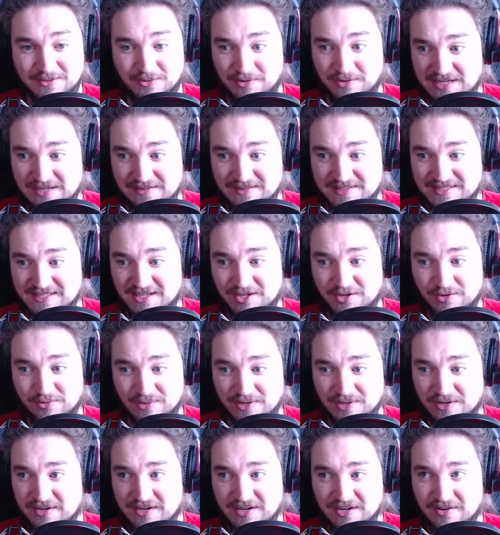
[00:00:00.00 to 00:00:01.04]
Corey Davis had a
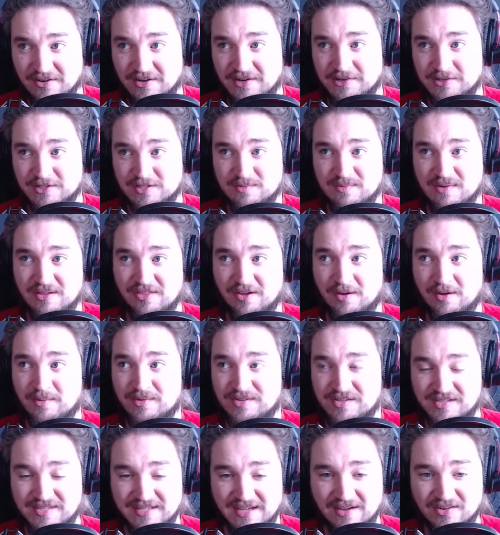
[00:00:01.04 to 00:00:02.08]
career year under Smith,
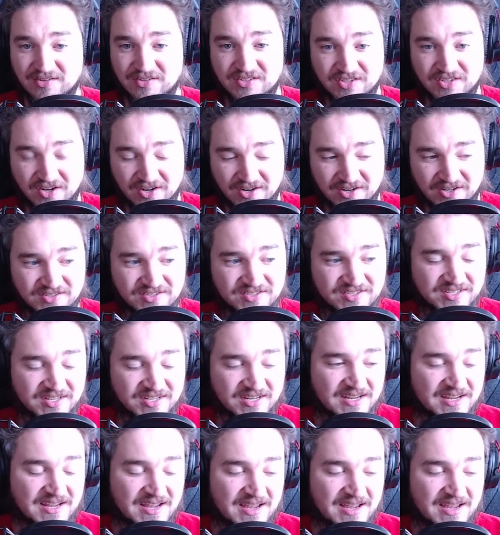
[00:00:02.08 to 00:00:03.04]
almost 1,000 yards.